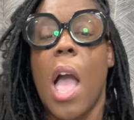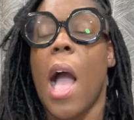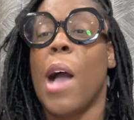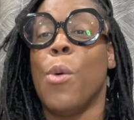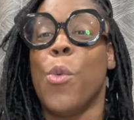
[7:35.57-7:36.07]

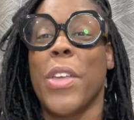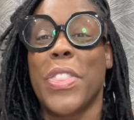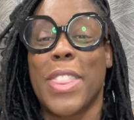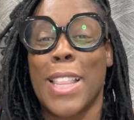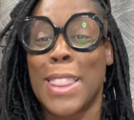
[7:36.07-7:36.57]

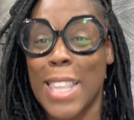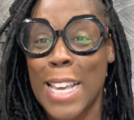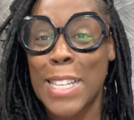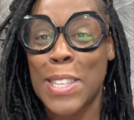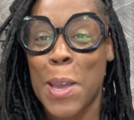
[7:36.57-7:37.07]
with the
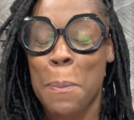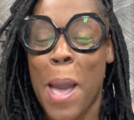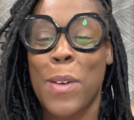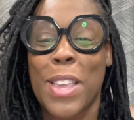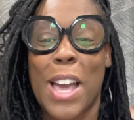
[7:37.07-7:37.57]
least
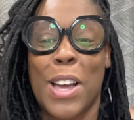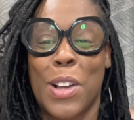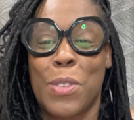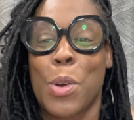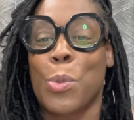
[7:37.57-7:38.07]
amount
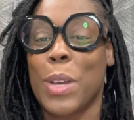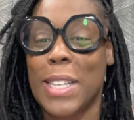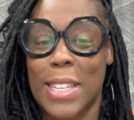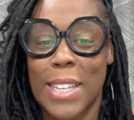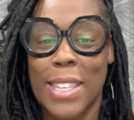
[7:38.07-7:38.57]
of
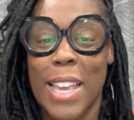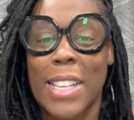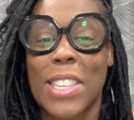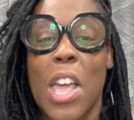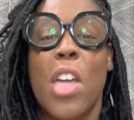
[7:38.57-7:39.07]
resistance,